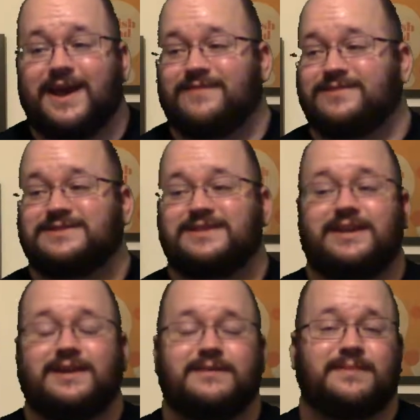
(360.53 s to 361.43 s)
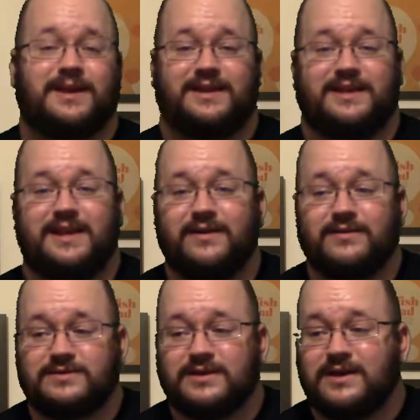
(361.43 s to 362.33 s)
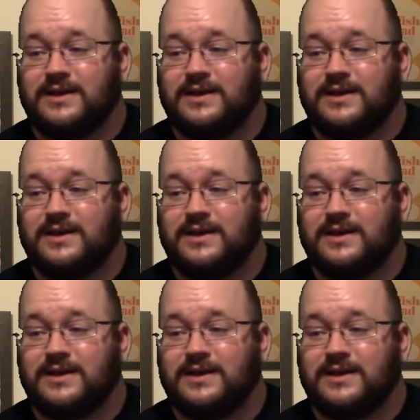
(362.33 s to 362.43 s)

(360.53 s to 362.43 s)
I haven't seen him in years.